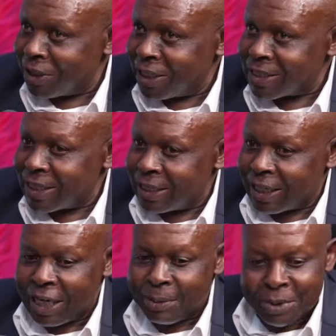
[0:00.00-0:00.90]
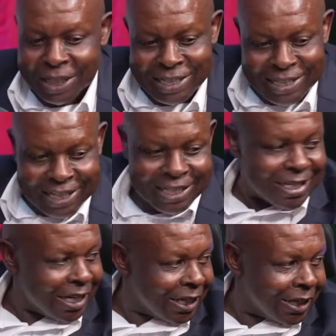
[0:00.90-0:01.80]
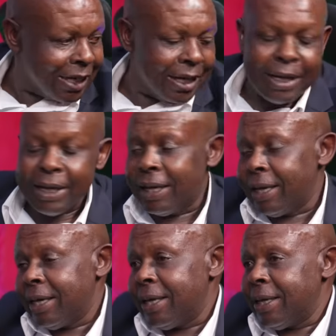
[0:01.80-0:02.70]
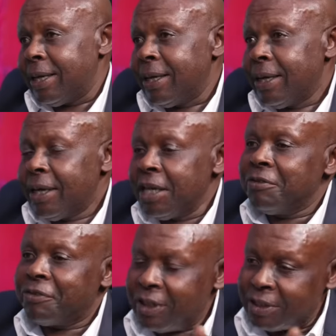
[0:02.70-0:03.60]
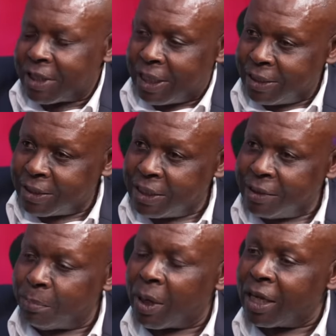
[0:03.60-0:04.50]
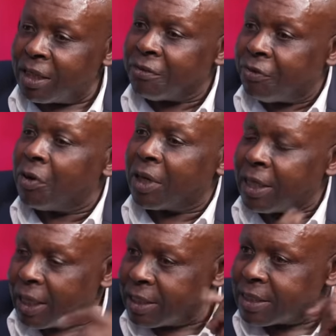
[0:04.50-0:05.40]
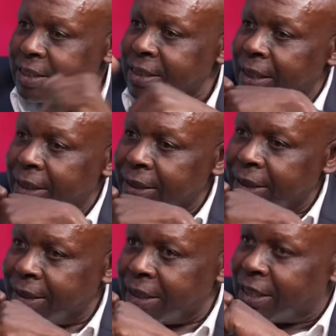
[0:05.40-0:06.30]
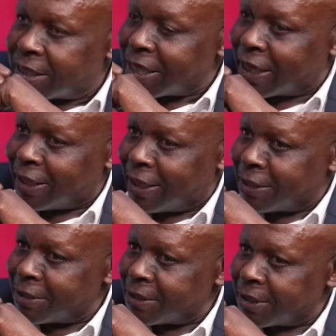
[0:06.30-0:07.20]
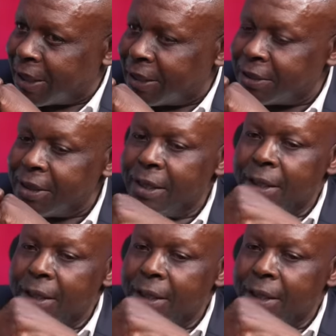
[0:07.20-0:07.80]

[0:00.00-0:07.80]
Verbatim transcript: the Eastern Cape resisting uh, infiltration by the foreigners, the, the settlers, right?